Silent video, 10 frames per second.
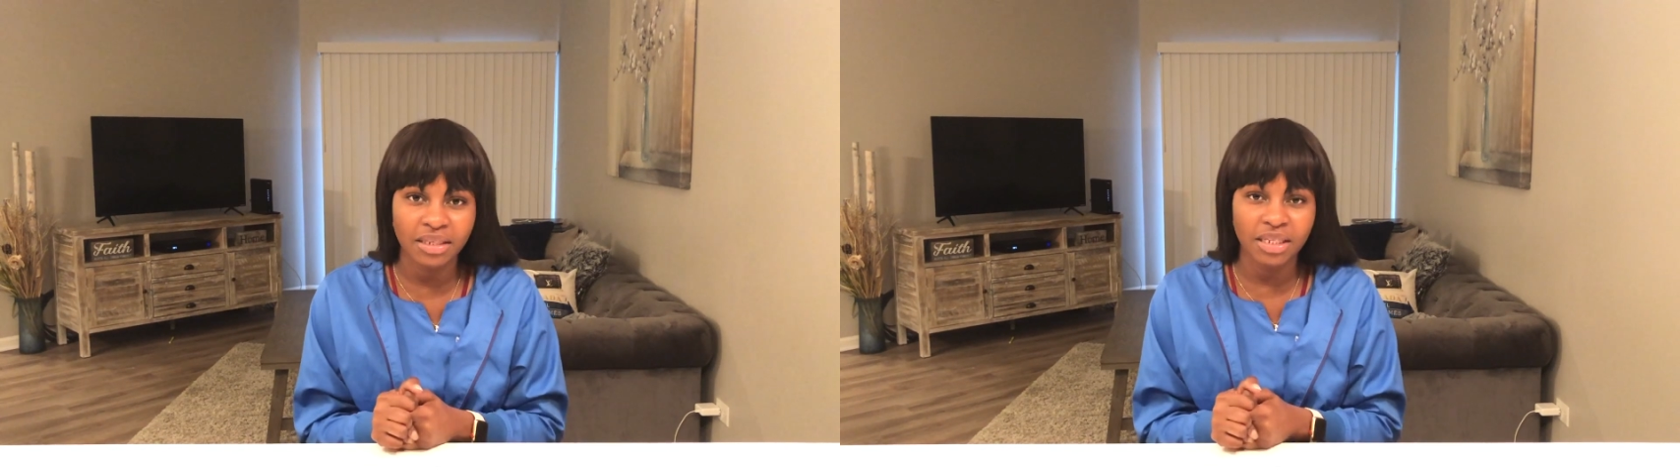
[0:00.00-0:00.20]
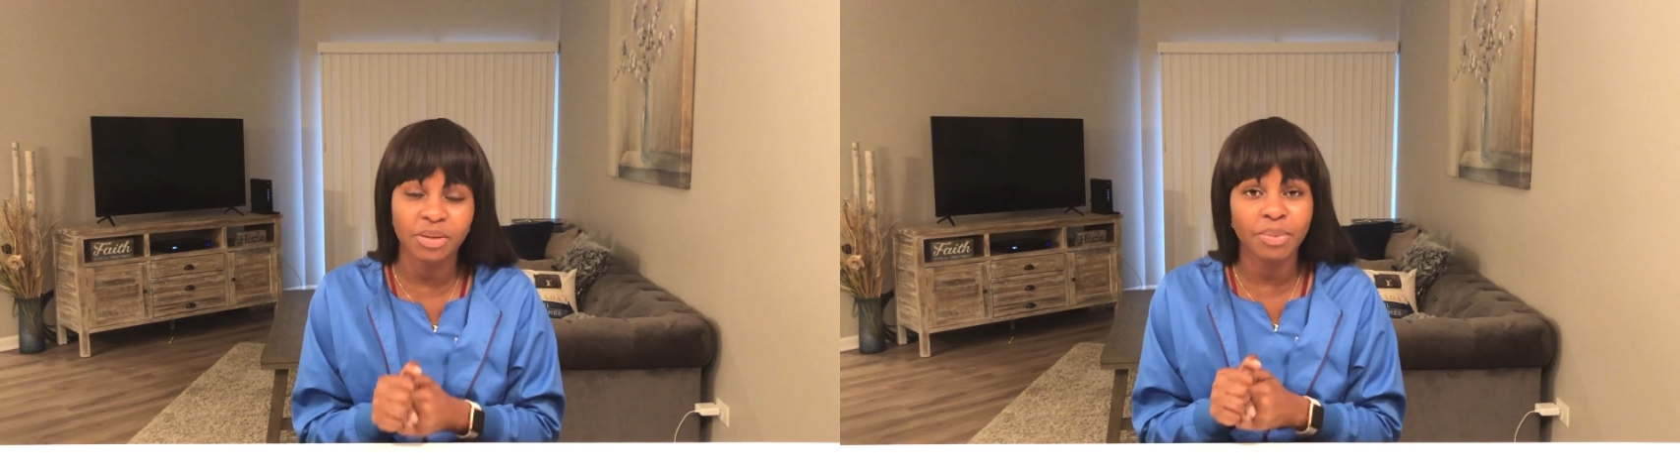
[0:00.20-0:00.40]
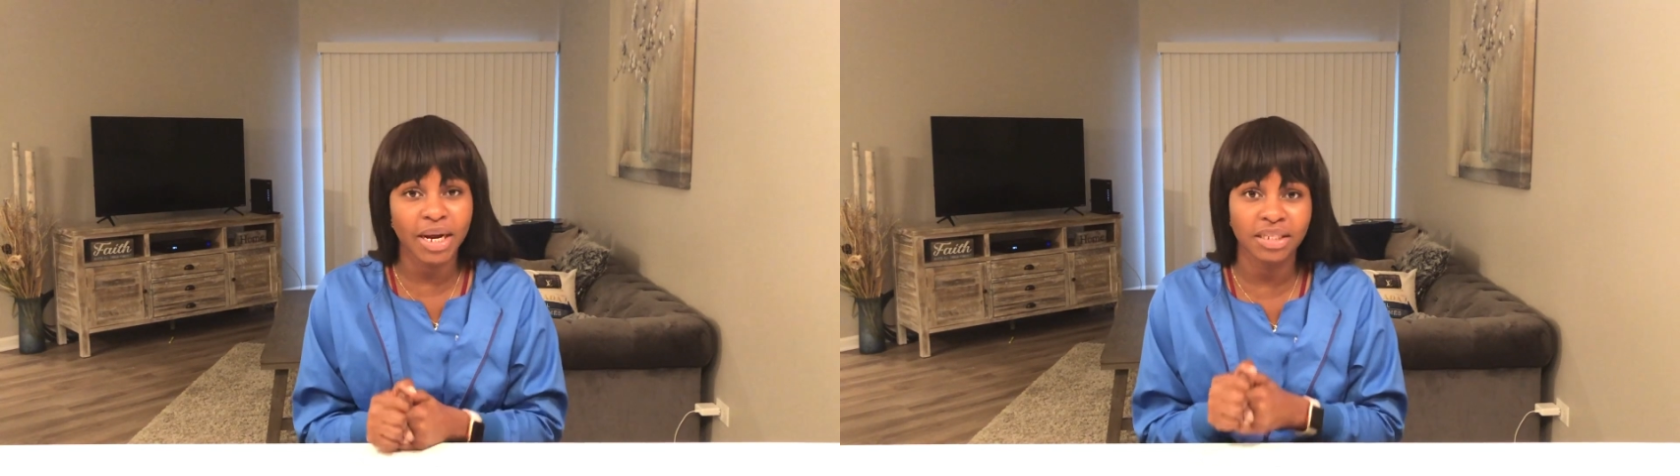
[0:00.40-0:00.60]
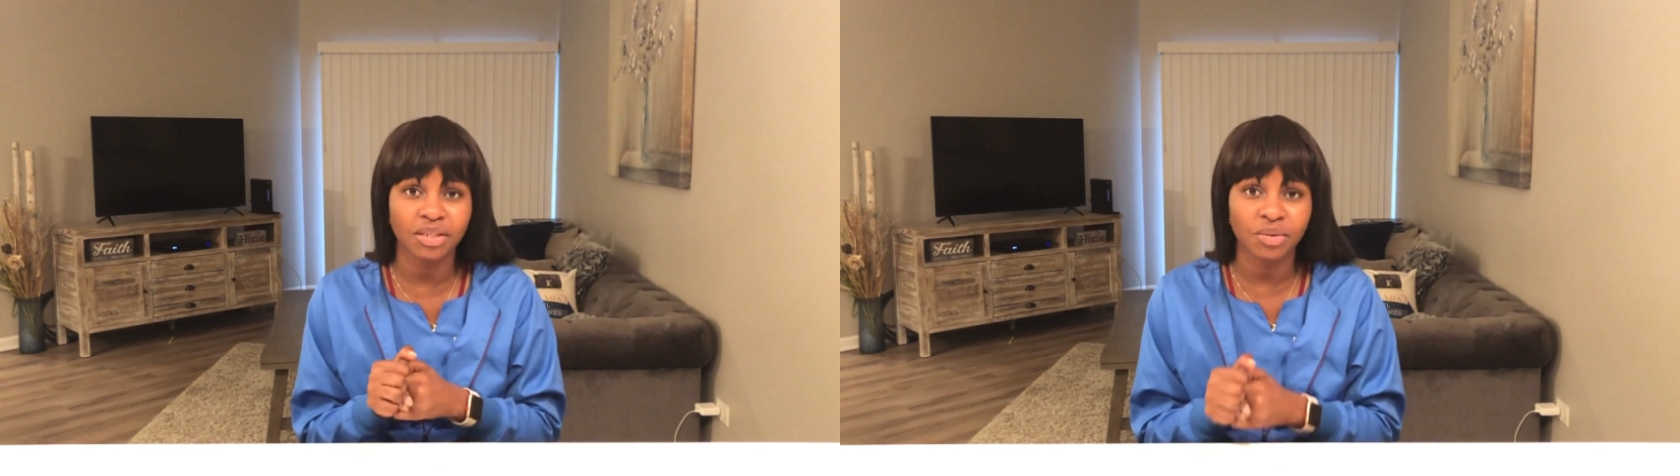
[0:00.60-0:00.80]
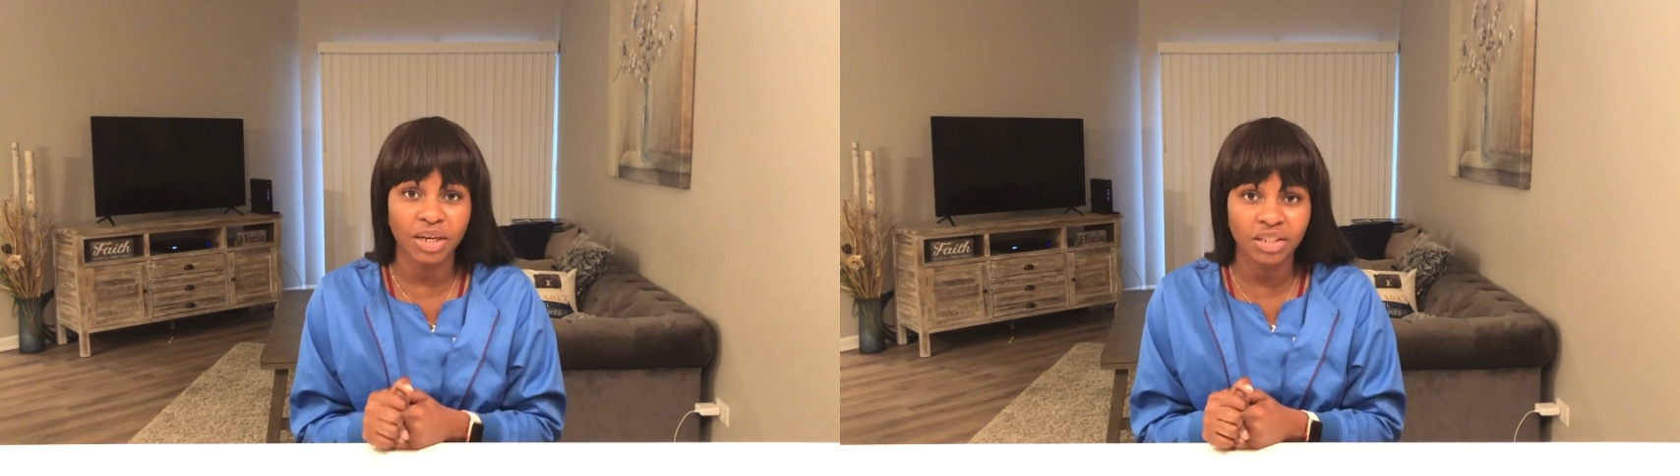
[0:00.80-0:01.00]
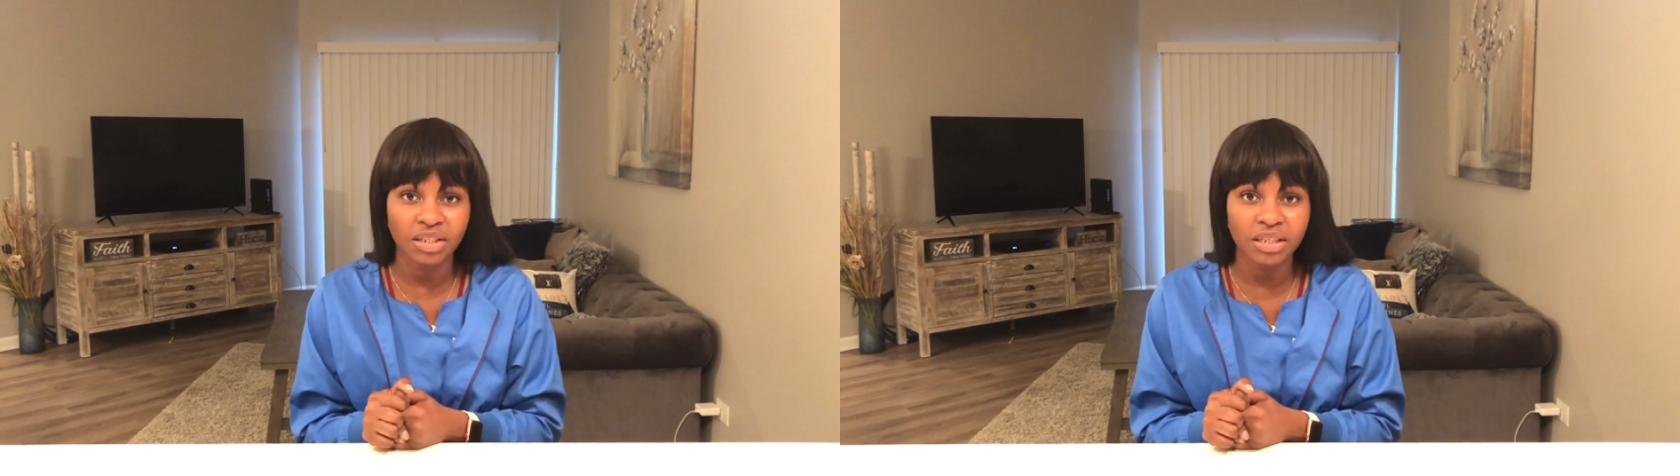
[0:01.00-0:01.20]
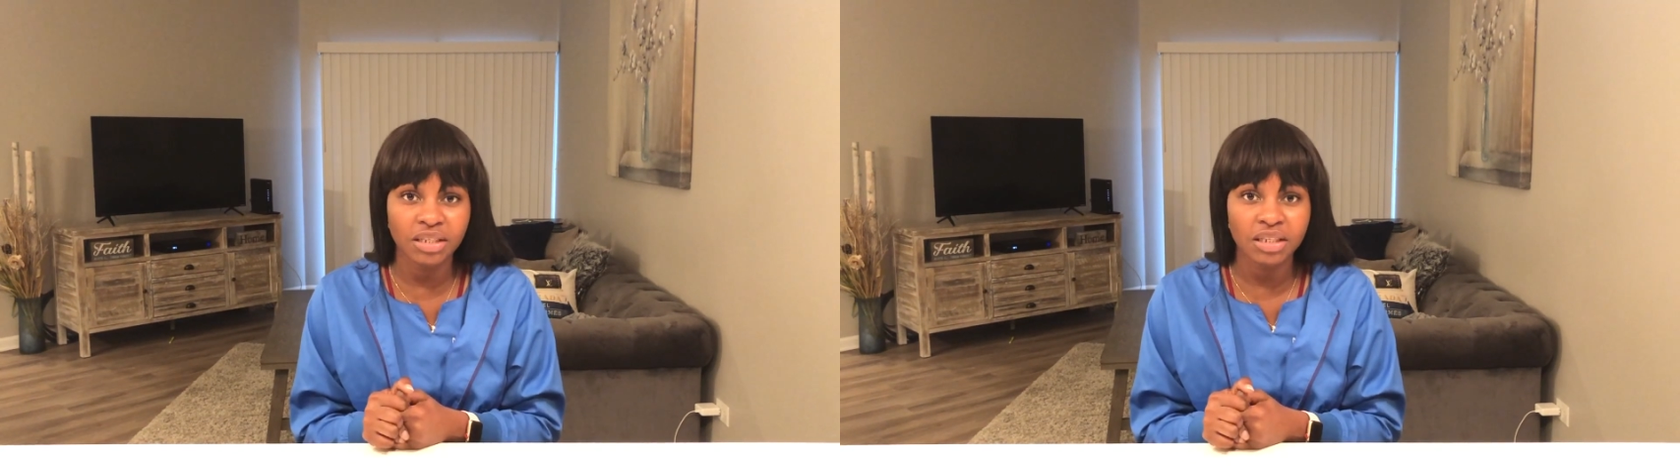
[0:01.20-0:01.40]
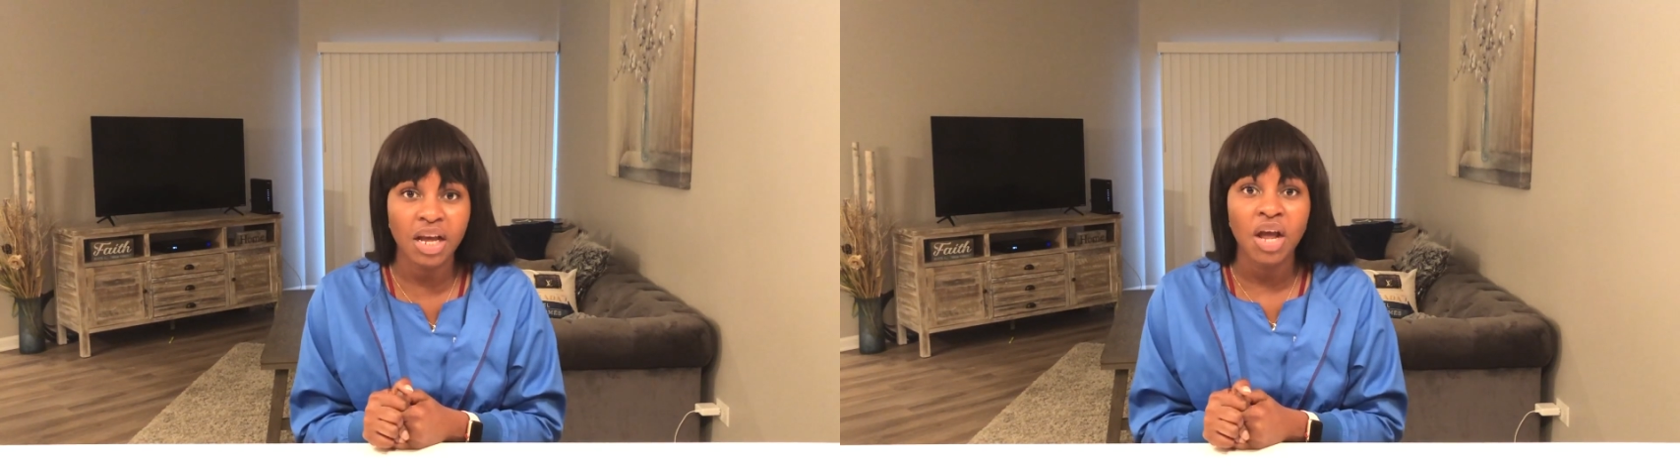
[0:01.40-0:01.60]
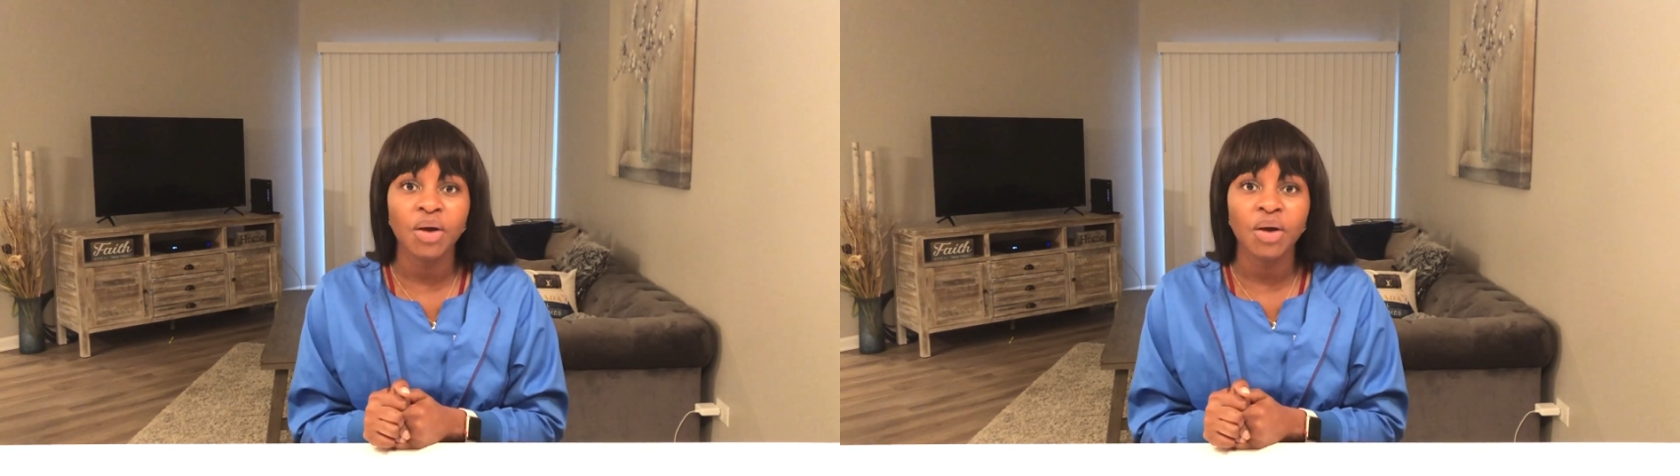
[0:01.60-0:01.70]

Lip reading: HESI to practice questions,